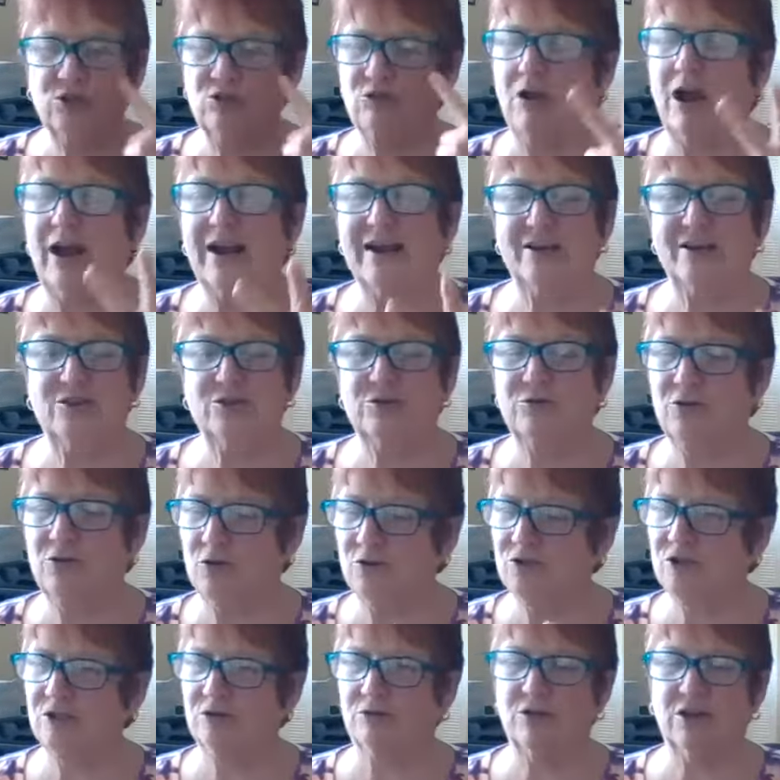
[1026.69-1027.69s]
try to do
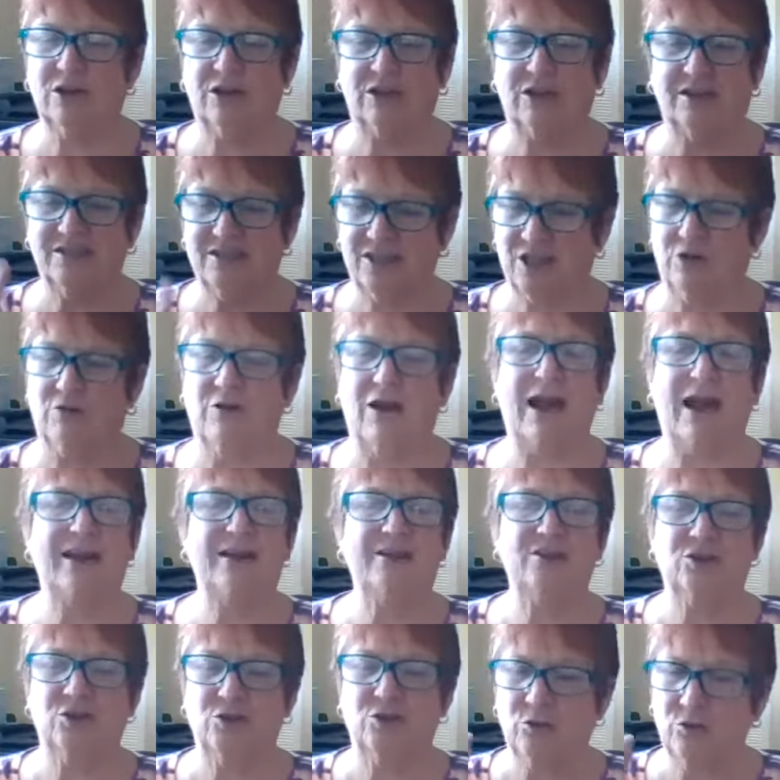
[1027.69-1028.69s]
those 3 things: the
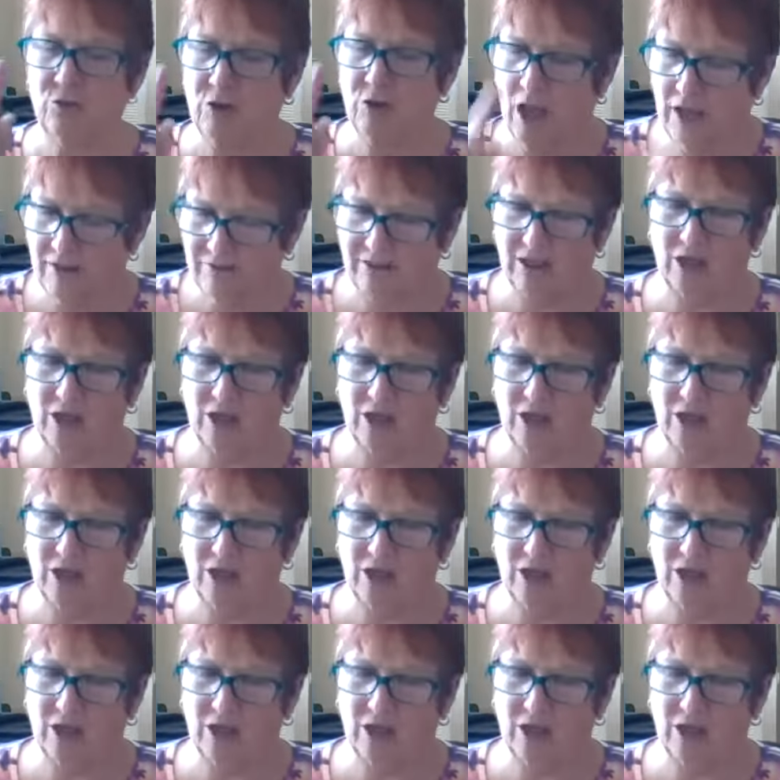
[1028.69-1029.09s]
gratitude,